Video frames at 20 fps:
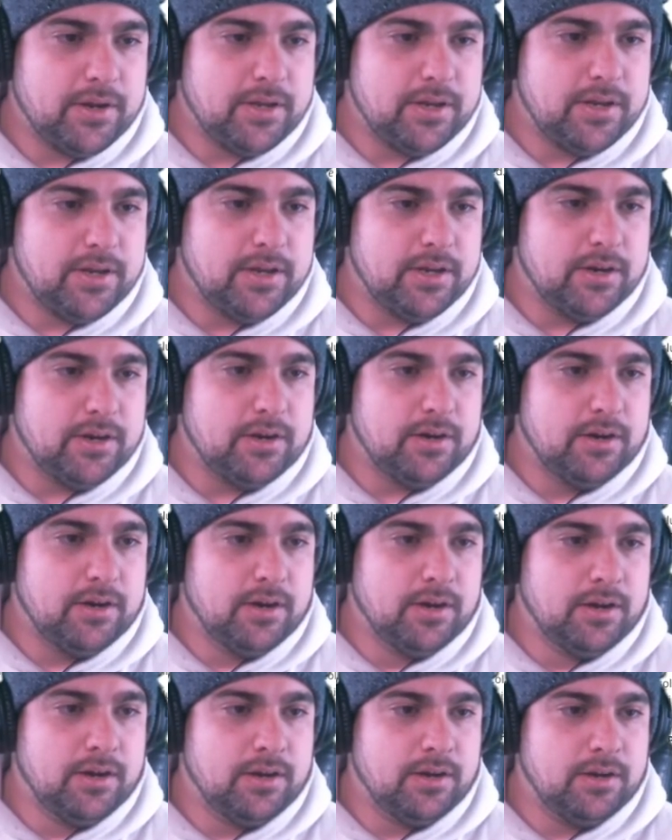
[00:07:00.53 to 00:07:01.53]
in here
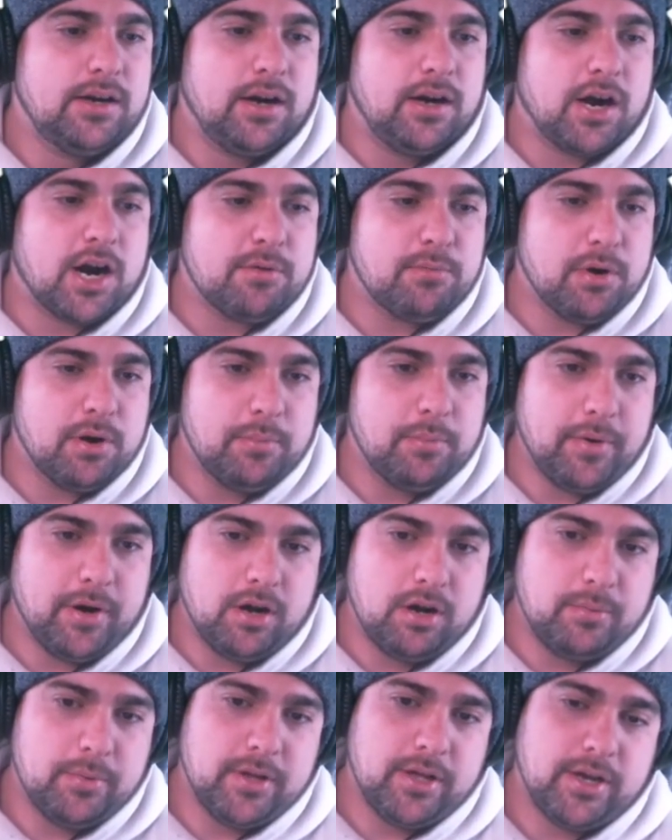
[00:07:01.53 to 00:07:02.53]
armor
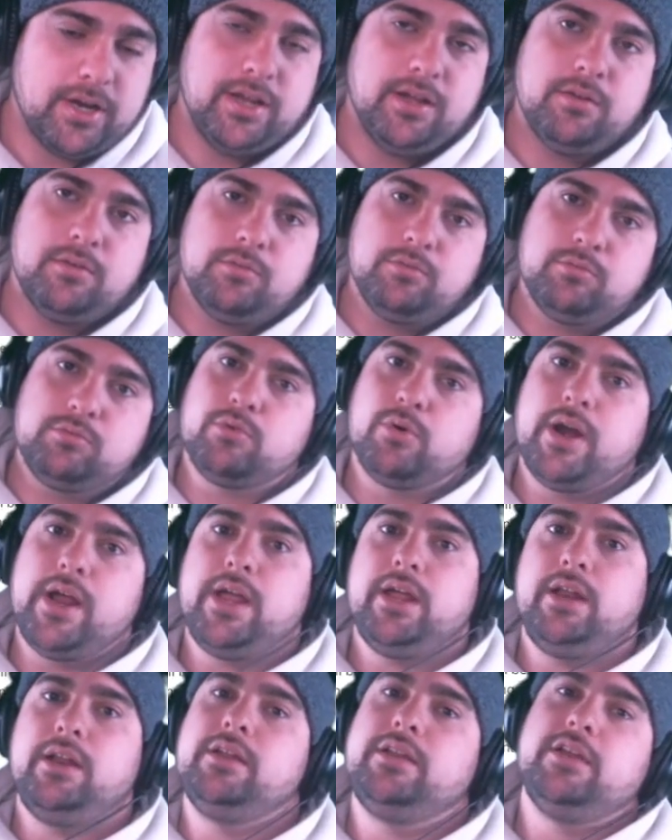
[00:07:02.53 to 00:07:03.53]
repairability.
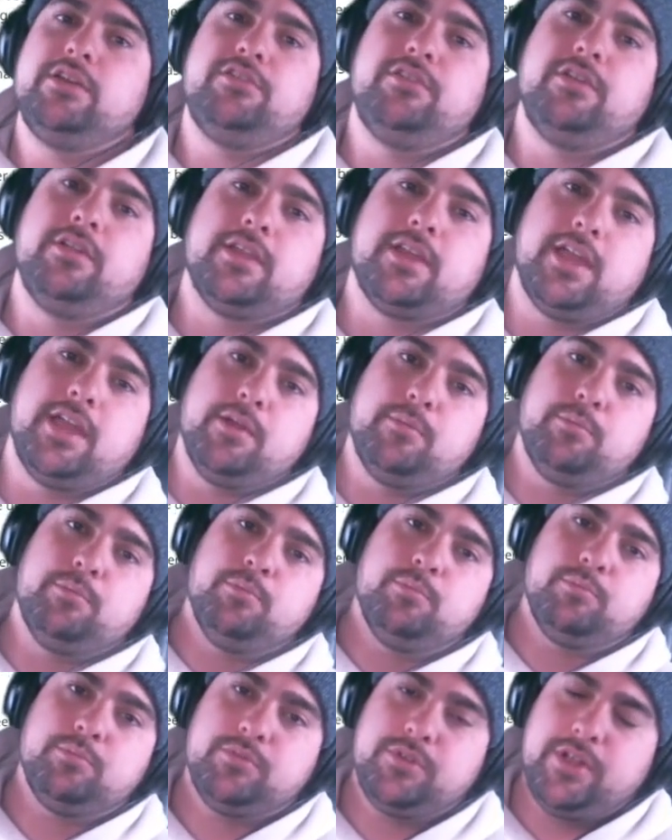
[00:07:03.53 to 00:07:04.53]
Great addition to the game.
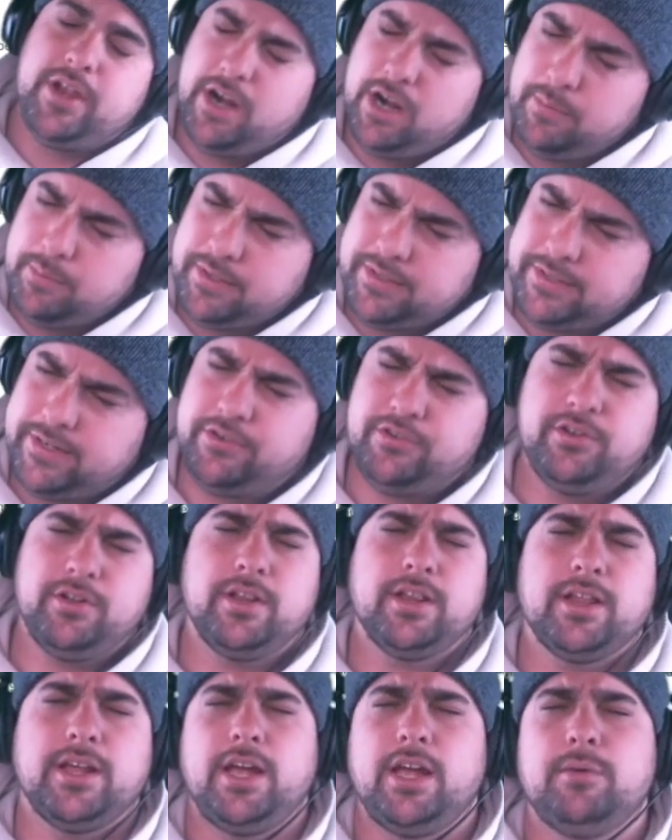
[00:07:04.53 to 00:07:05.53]
Terrible addition
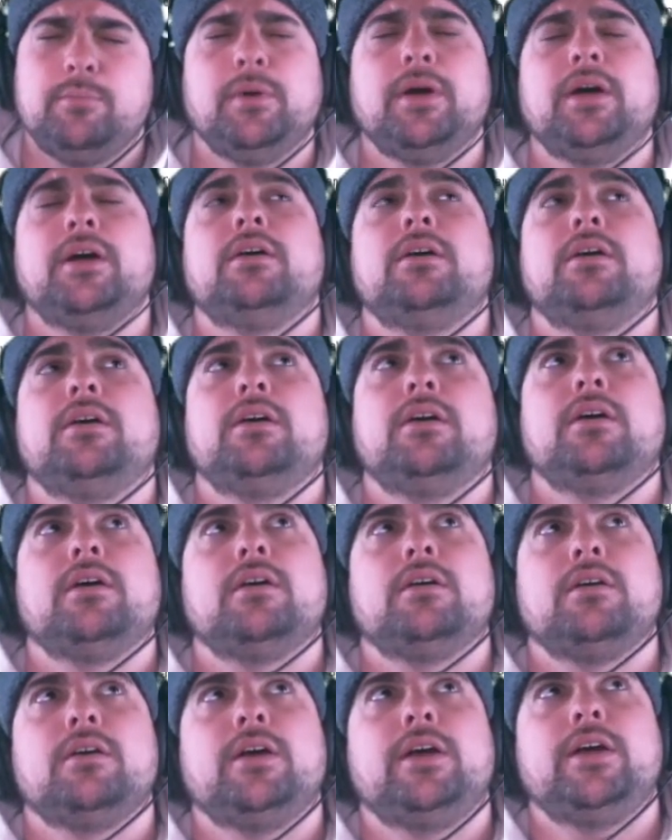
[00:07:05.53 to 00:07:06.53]
to the game.
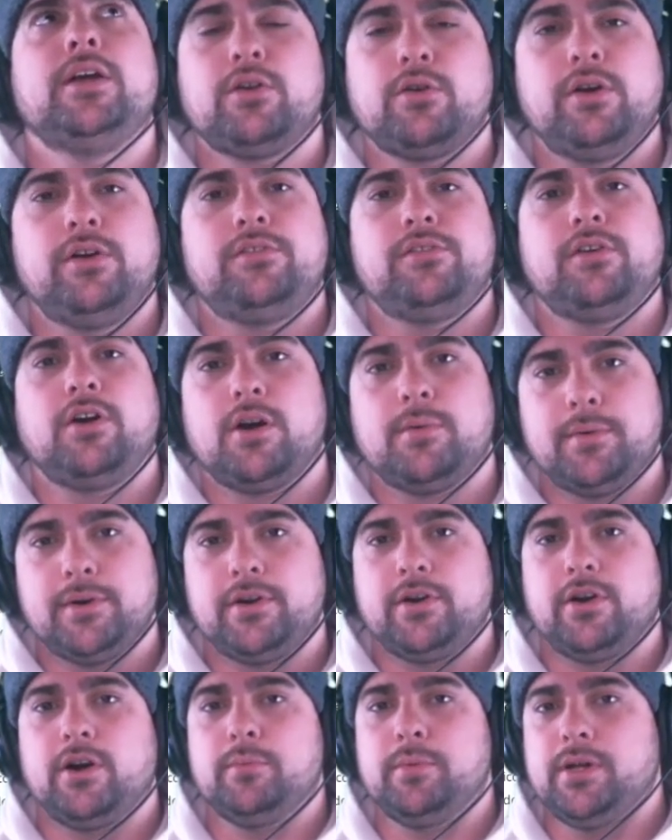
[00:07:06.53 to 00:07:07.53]
Increased armor
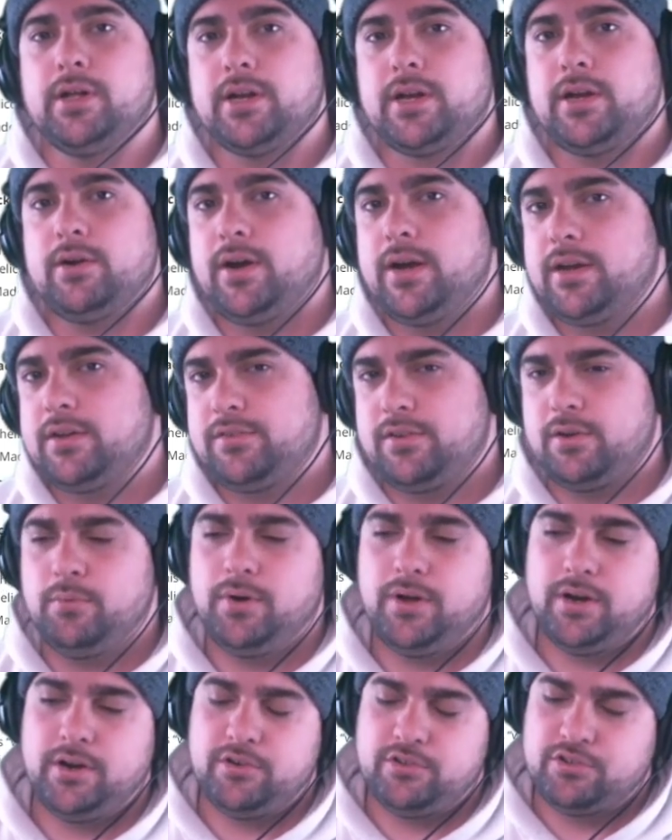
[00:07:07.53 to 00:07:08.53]
durability, right? Because they
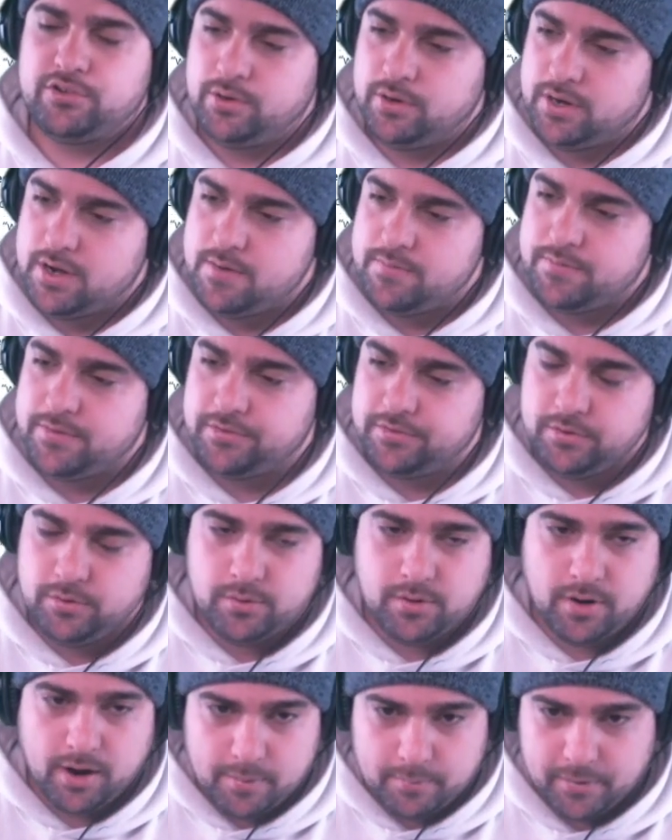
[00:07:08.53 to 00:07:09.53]
wanted to show off this
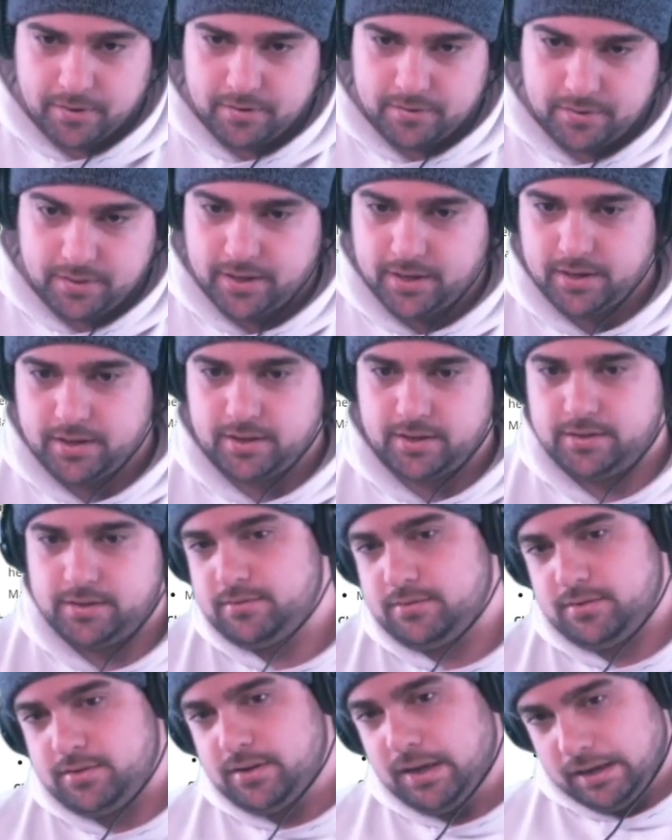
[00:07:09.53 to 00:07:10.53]
new armor thing,
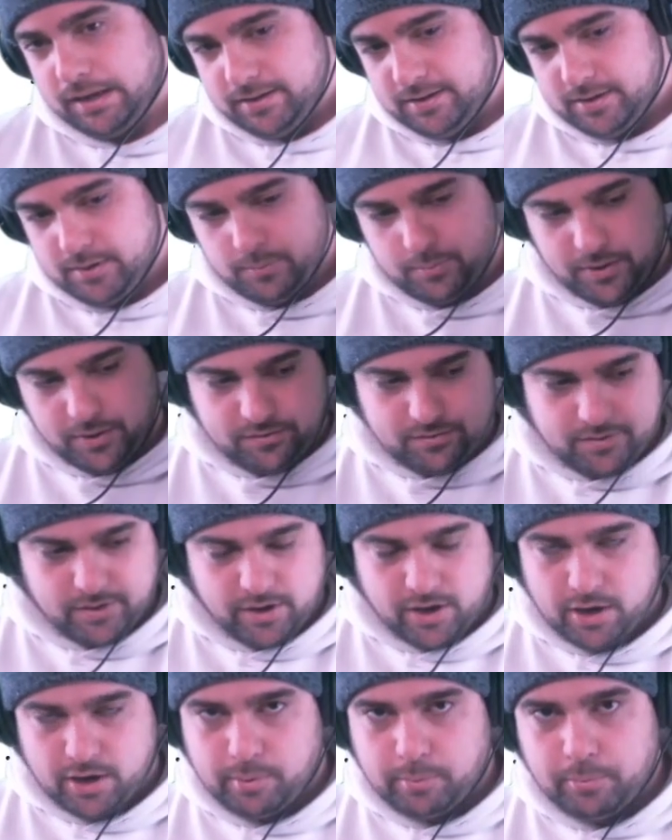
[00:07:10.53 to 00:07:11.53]
and basically
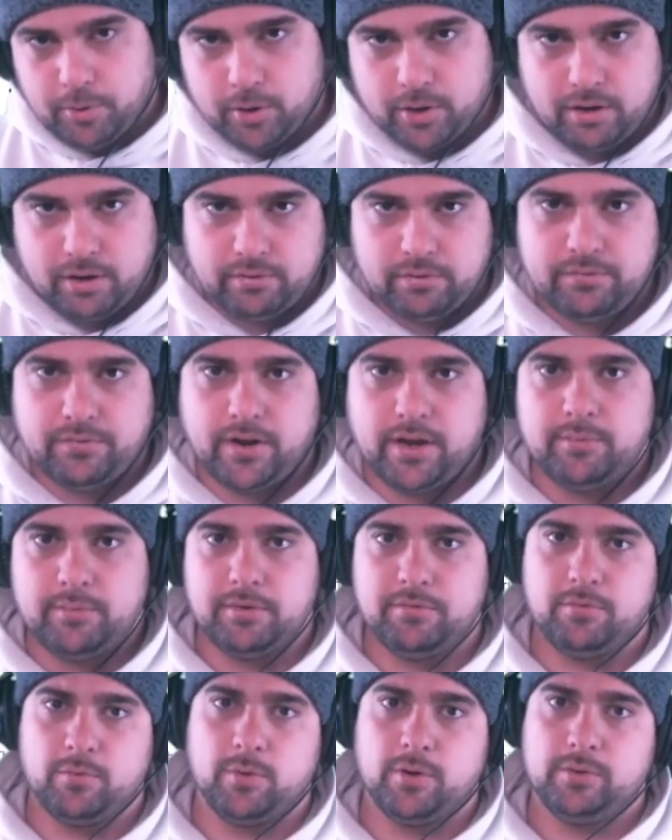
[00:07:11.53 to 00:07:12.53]
armor broke every fight
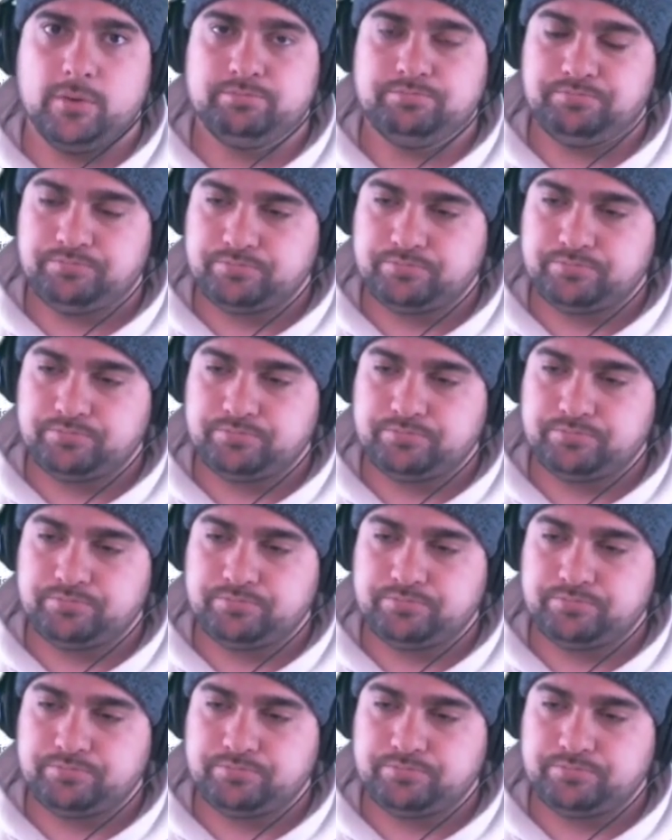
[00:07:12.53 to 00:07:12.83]
before,